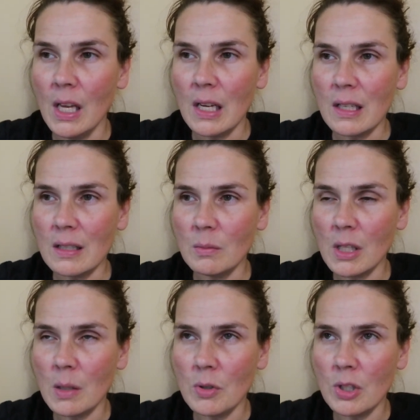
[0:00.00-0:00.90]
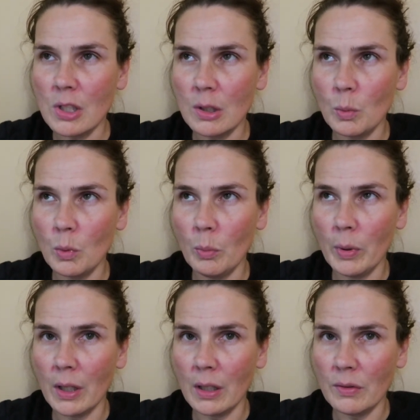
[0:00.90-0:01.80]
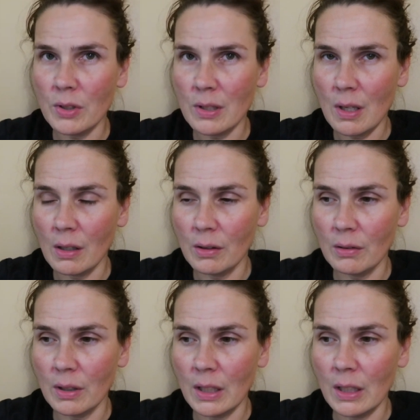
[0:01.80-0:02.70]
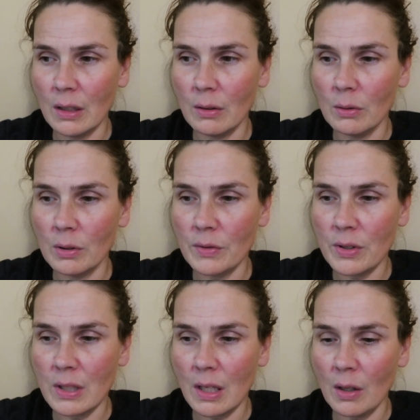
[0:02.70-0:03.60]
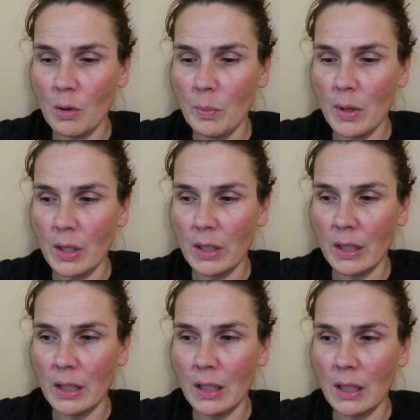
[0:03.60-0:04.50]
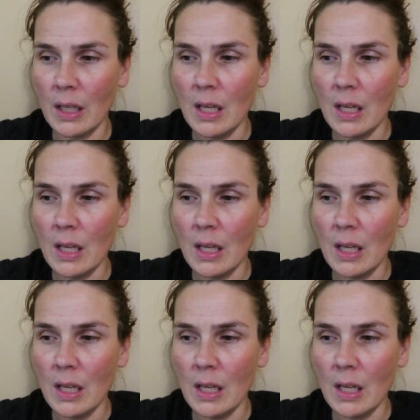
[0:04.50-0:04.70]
Because sometimes she will bark if she's hungry or if she's got to go potty.